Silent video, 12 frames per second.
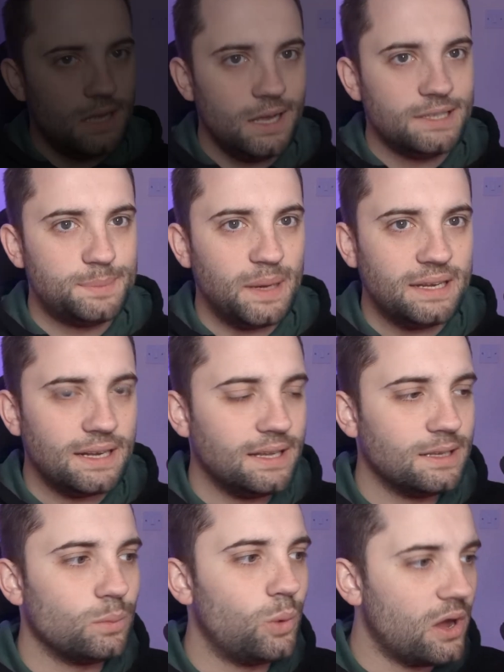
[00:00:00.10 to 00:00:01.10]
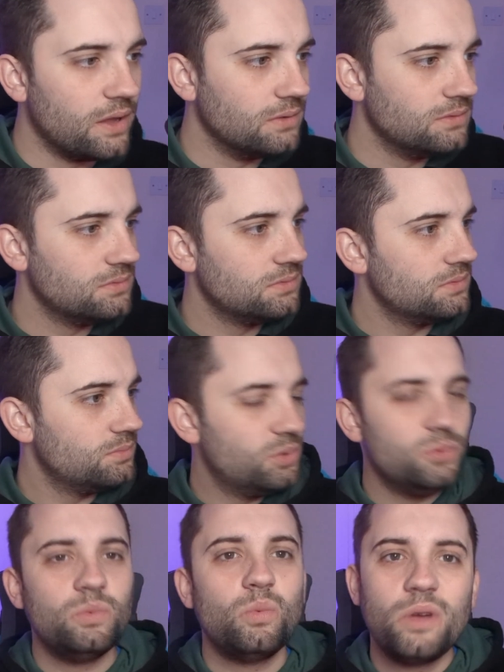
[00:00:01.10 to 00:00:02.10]
It's been a little while,
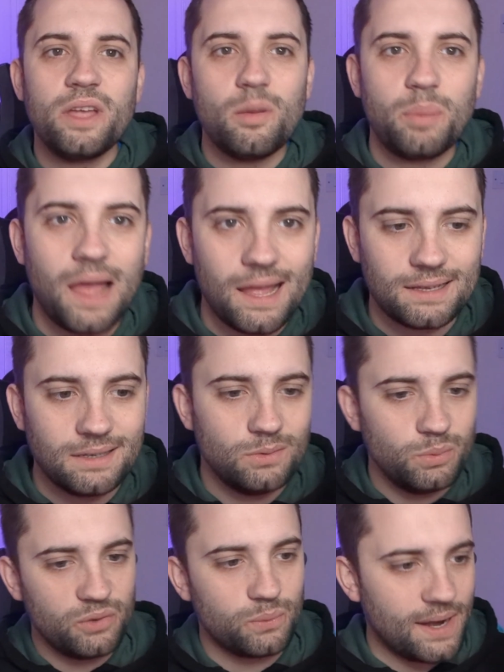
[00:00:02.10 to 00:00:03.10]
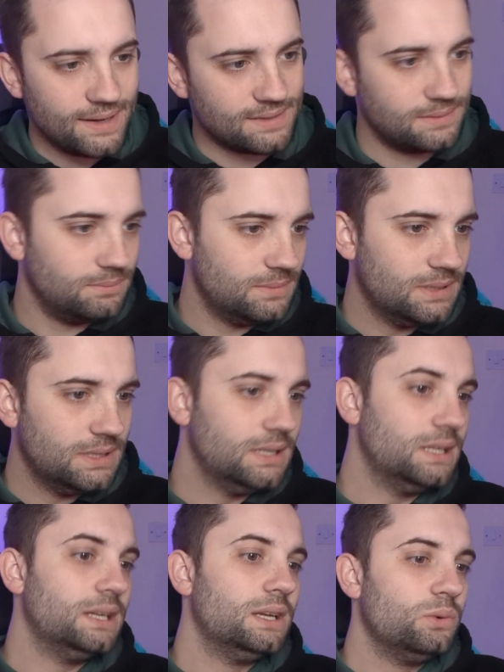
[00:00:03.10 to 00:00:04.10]
but we are back with Wrexham.
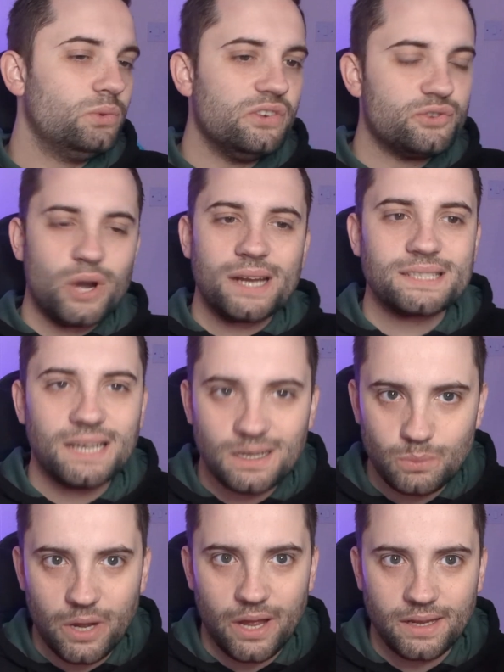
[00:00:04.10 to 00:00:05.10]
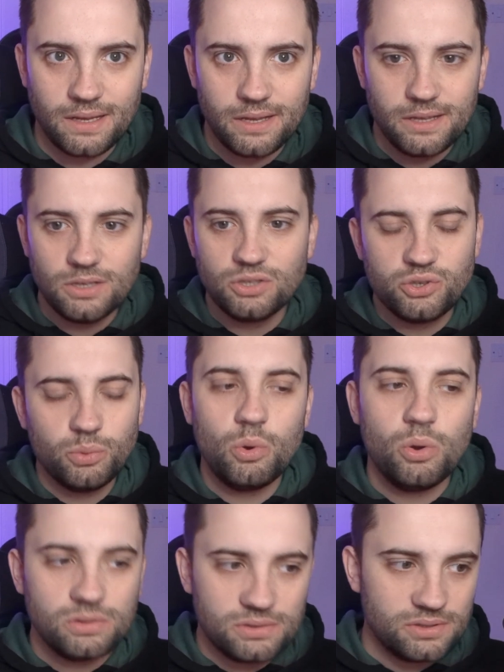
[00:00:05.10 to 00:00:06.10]
We've dragged our way
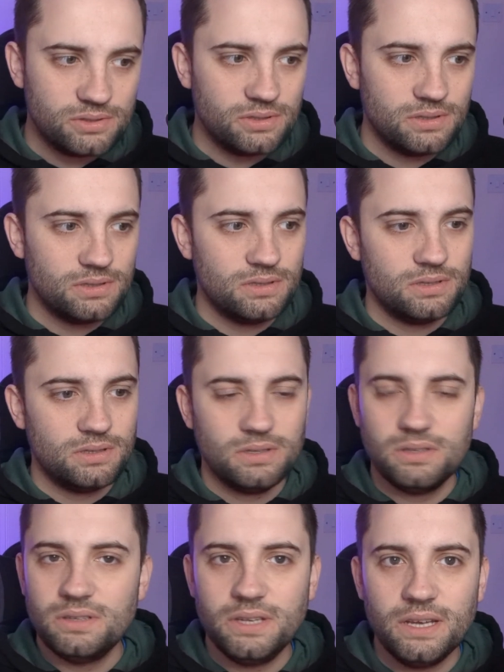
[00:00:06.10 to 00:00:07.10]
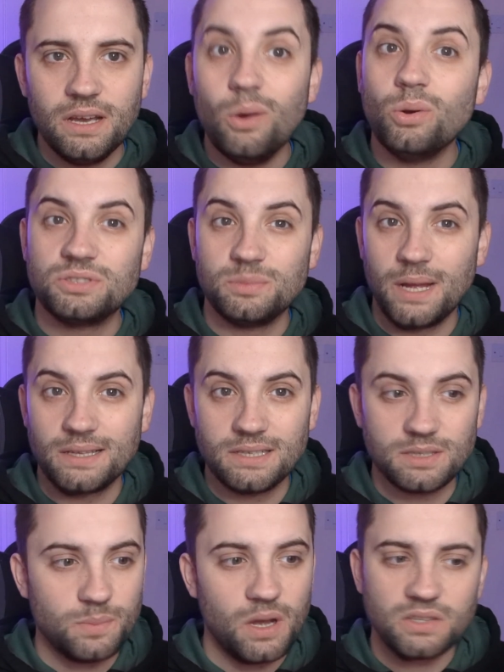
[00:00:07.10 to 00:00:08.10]
towards the
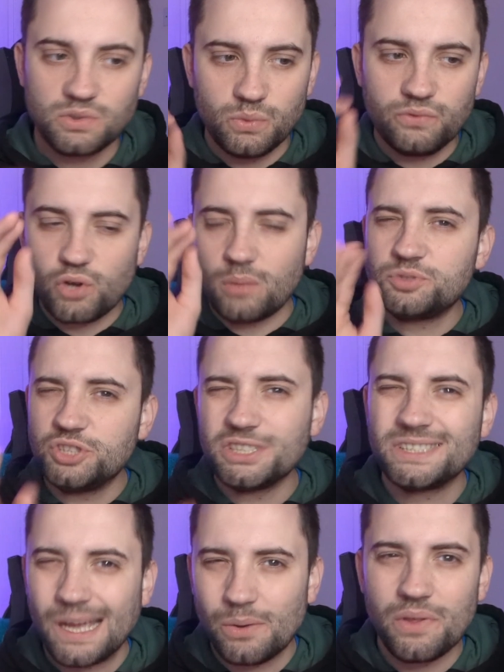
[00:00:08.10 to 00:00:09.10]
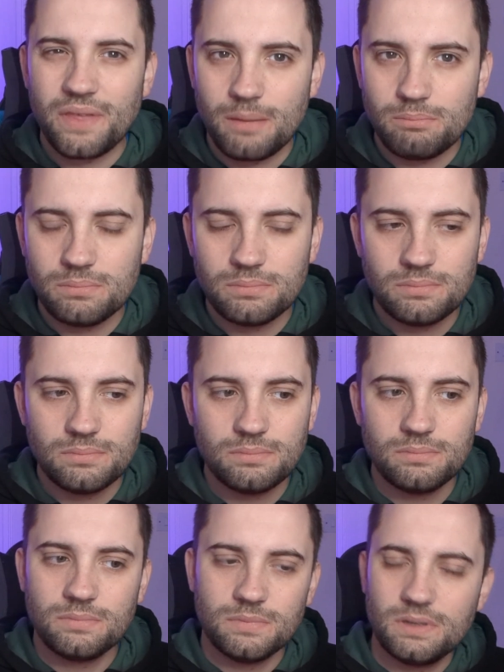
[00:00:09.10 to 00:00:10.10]
automatic spots. We've dropped just out of them
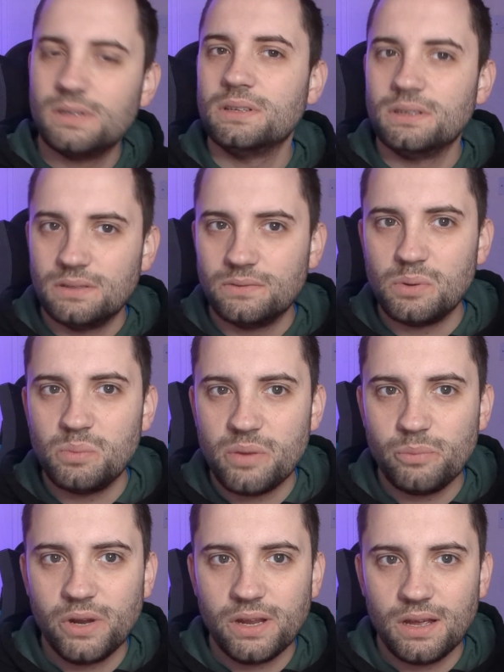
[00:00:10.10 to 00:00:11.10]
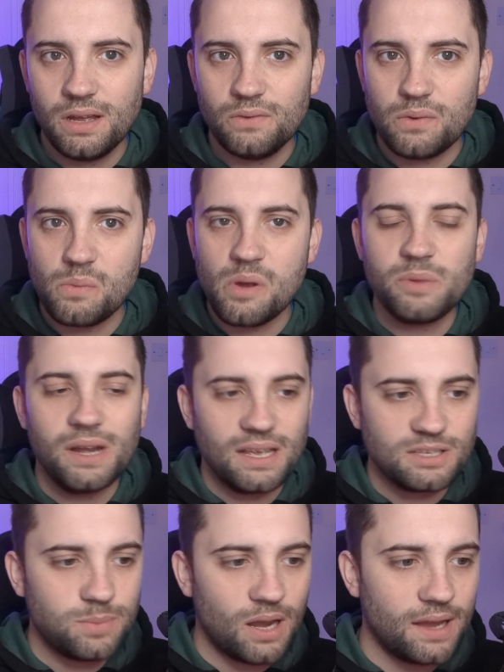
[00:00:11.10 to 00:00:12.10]
from when we
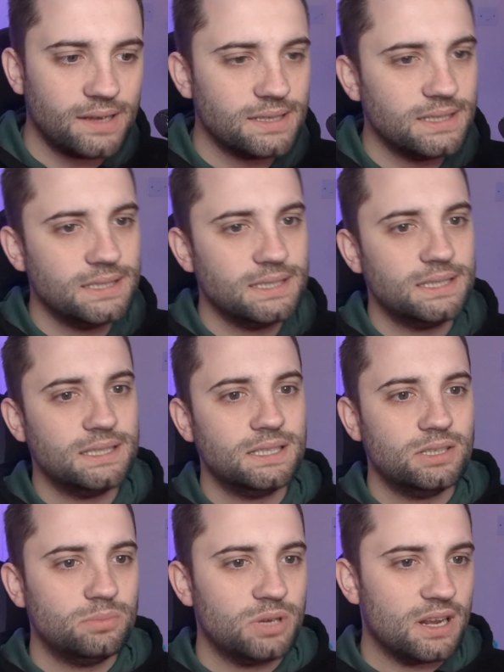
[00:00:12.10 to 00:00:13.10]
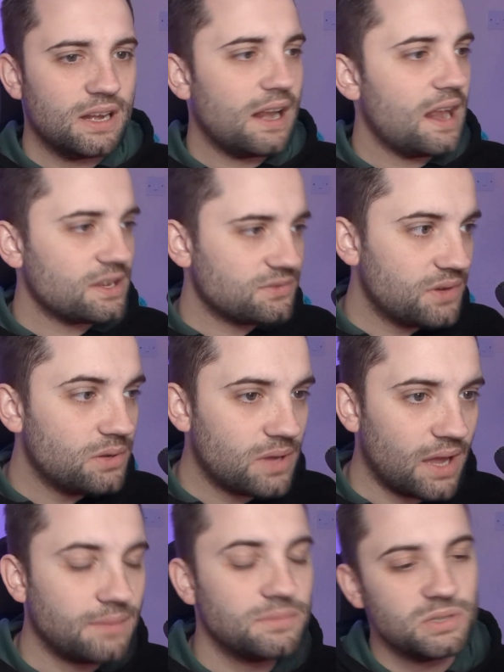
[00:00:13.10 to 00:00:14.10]
last played. But in our next few
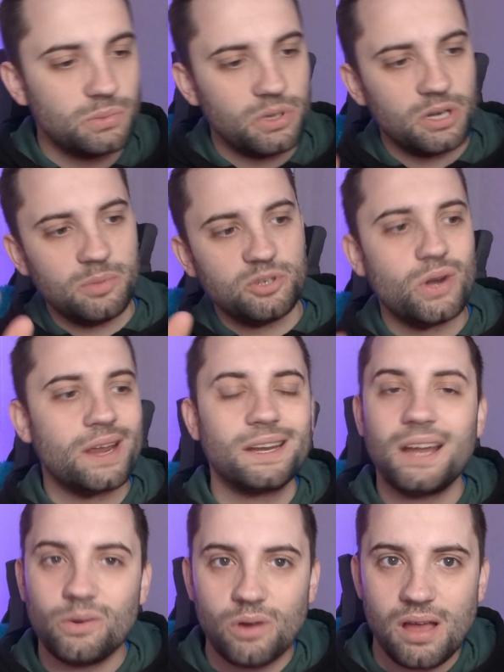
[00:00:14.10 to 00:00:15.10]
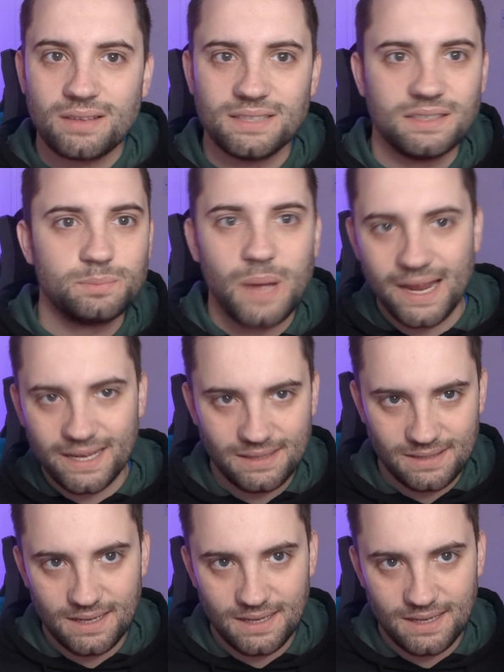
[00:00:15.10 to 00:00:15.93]
games, we're going to be dragging our asses back in